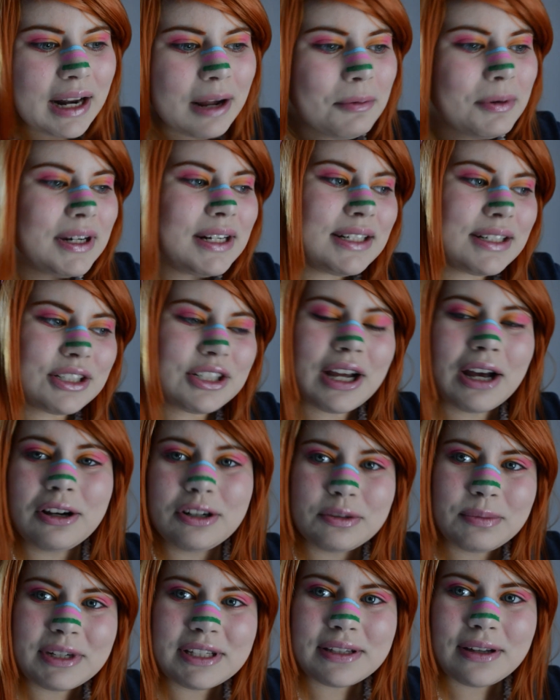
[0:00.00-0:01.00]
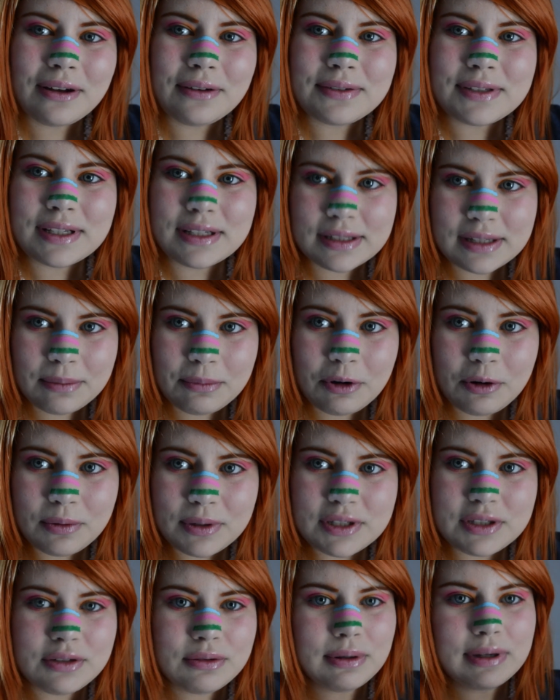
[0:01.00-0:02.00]
I wanted to challenge myself since I'm
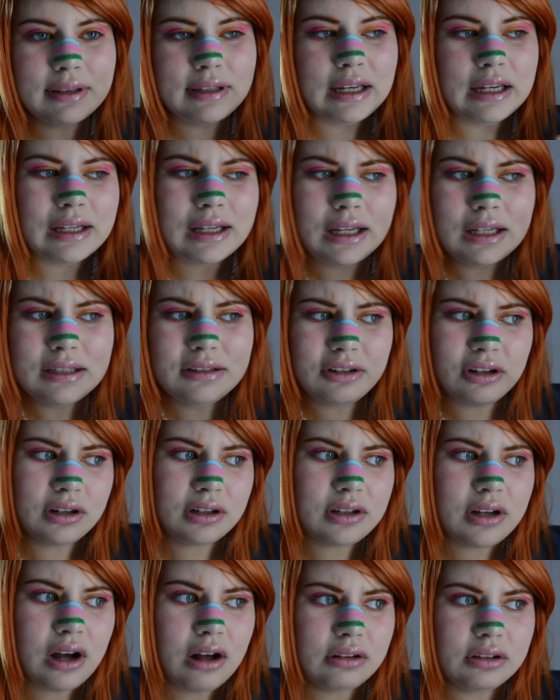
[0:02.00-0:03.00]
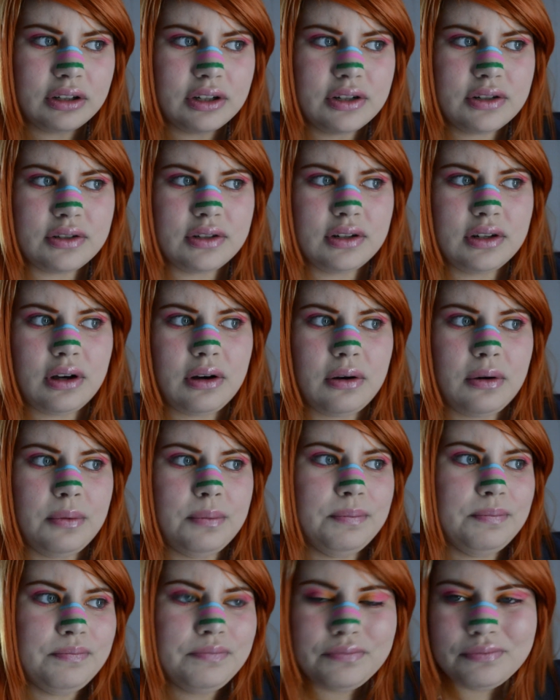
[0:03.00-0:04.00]
always doing like dark colors, you know,
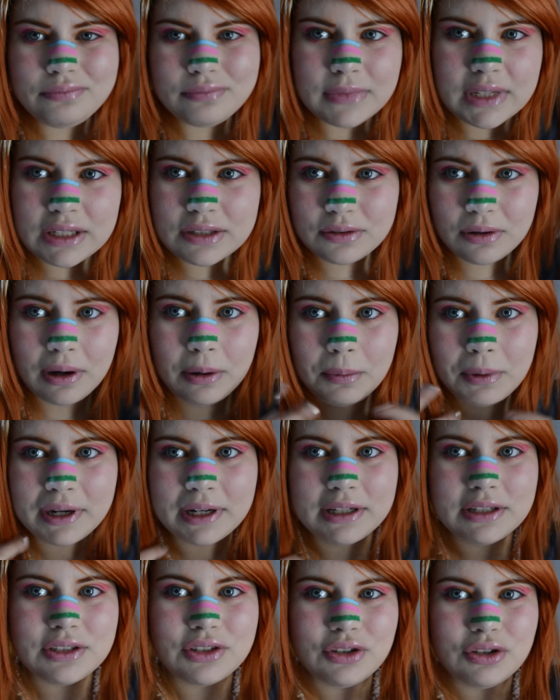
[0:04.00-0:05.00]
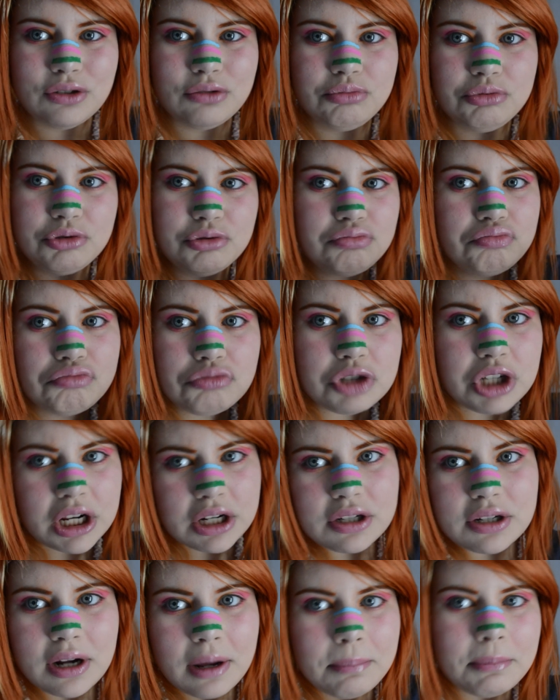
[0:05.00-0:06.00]
so I wanted to
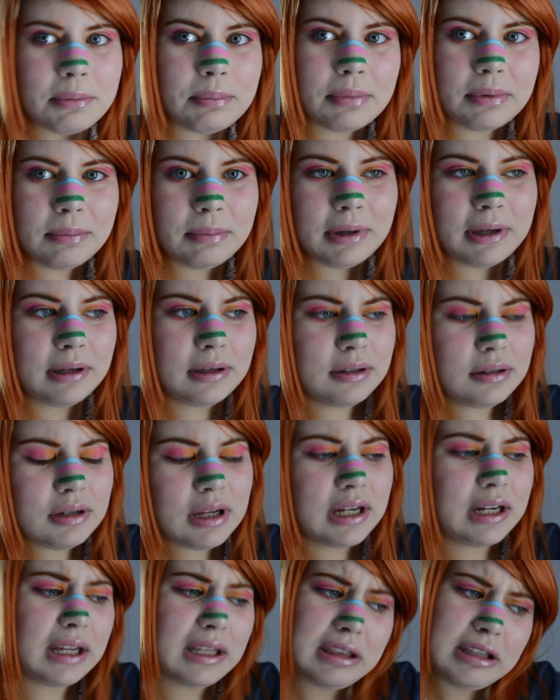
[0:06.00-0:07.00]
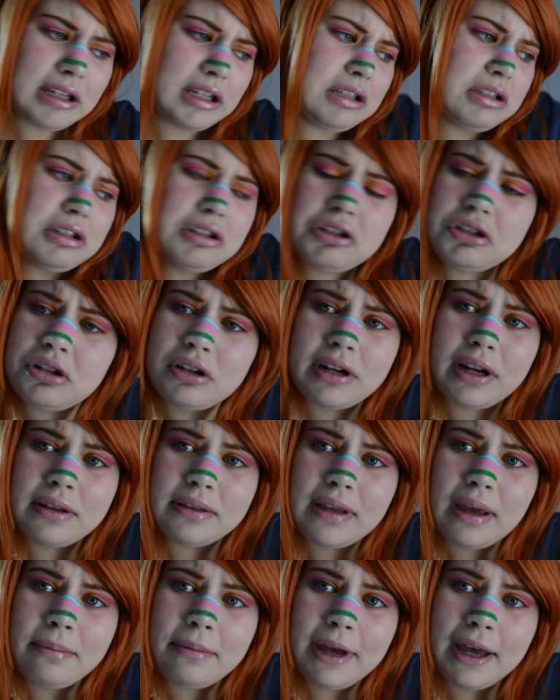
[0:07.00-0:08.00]
change it up a bit, and I think it didn't turn out
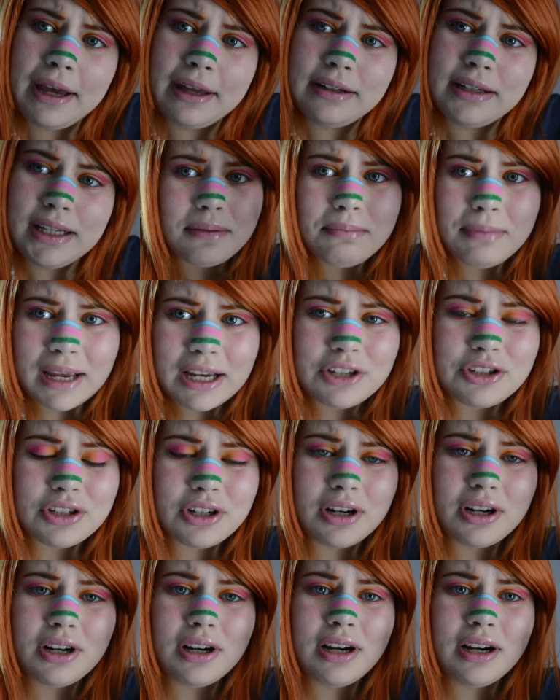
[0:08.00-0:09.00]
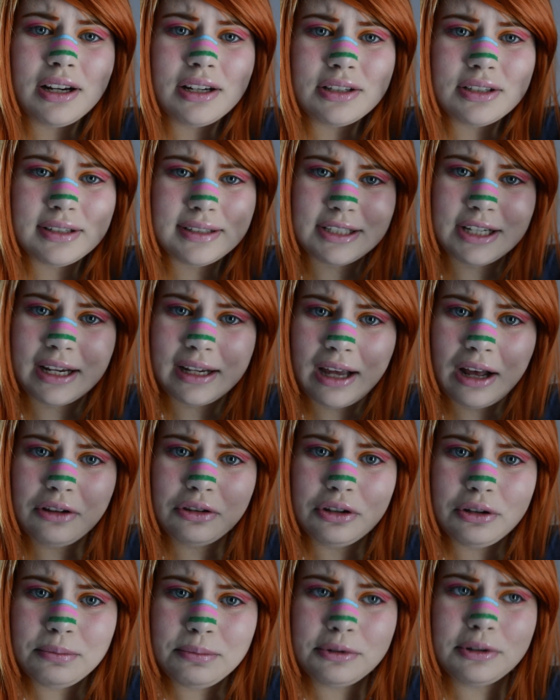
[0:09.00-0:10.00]
that bad. Make sure to check out
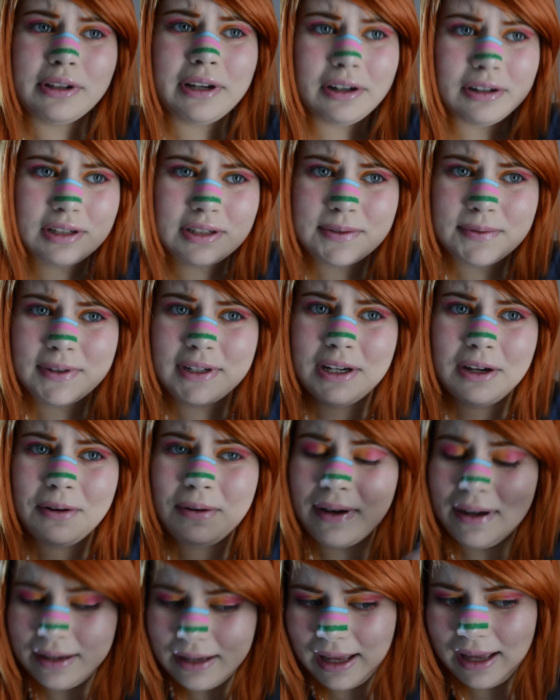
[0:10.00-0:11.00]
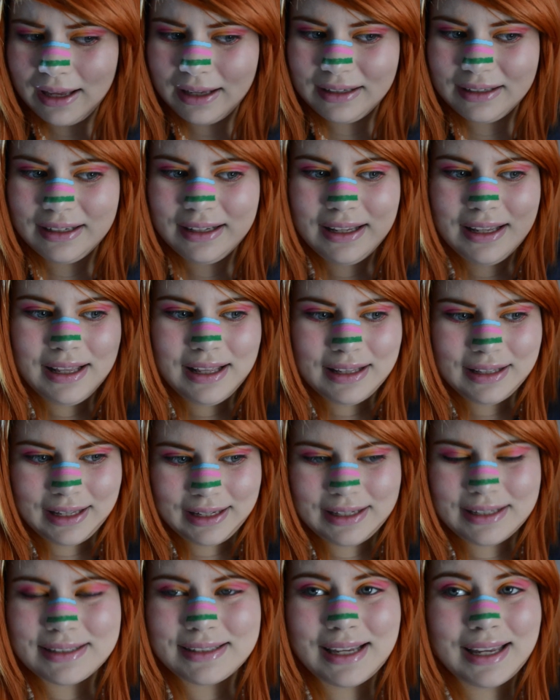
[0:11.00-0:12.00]
Lou Polarity's video again.
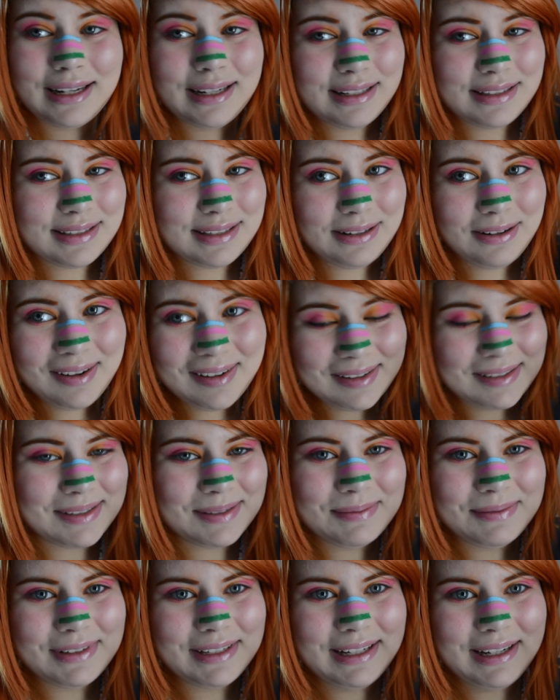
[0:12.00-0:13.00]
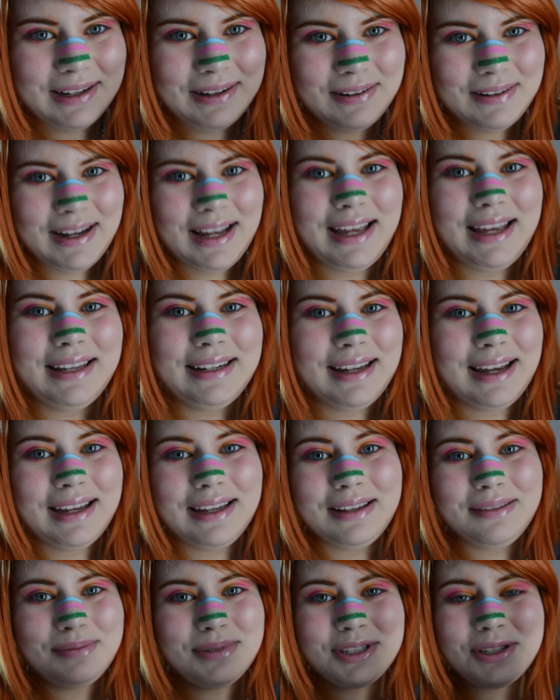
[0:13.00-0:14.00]
Like I said, it's an awesome video, and I
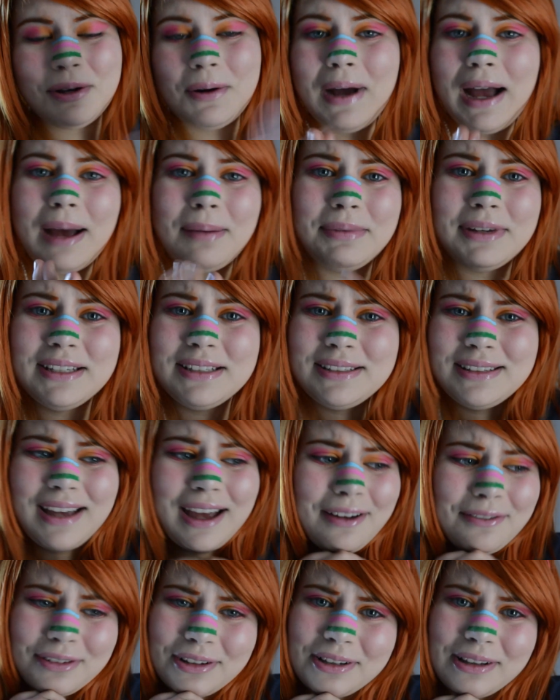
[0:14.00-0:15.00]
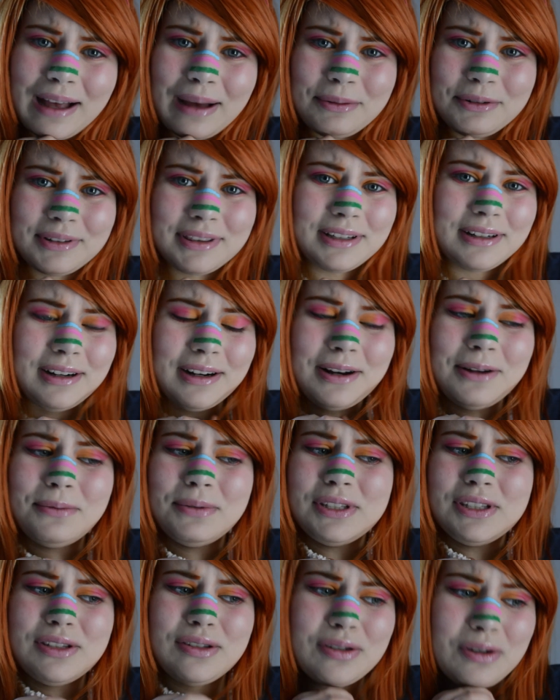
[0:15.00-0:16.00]
am so happy to have collabed with her. It
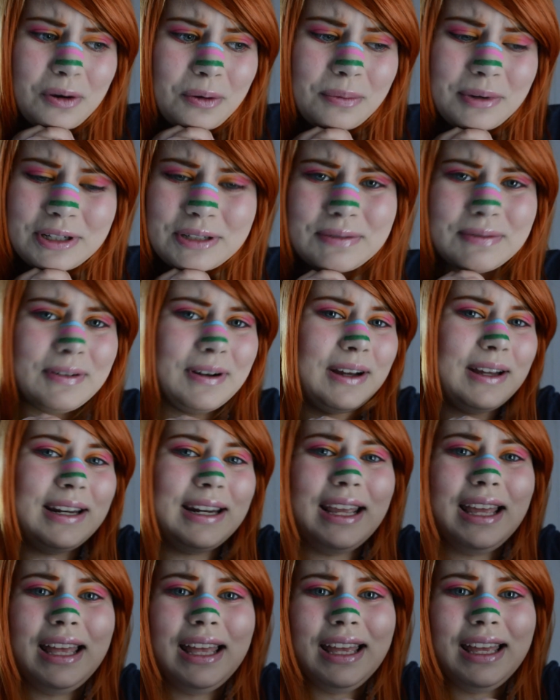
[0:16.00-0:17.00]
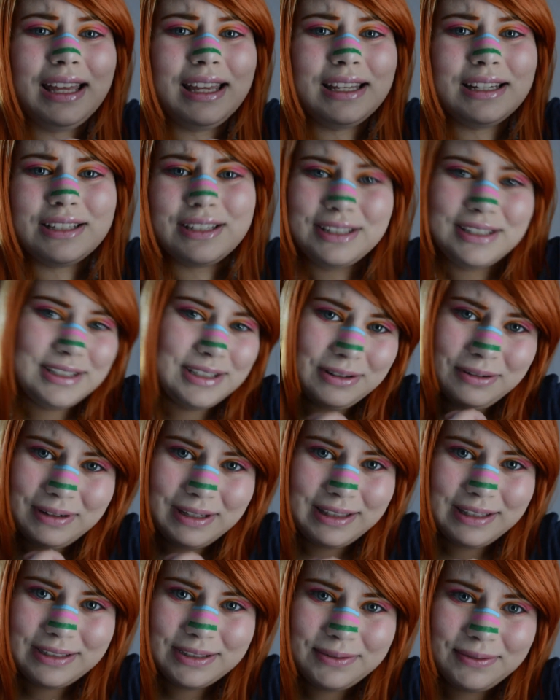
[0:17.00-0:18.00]
was so much fun just
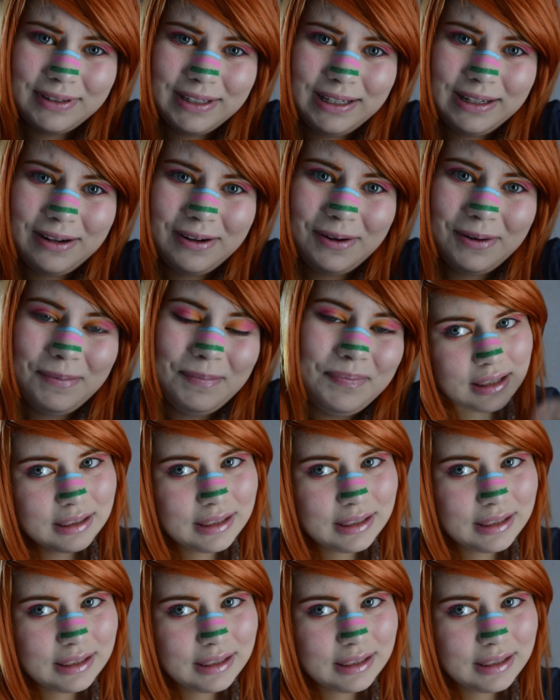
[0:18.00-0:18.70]
doing this video.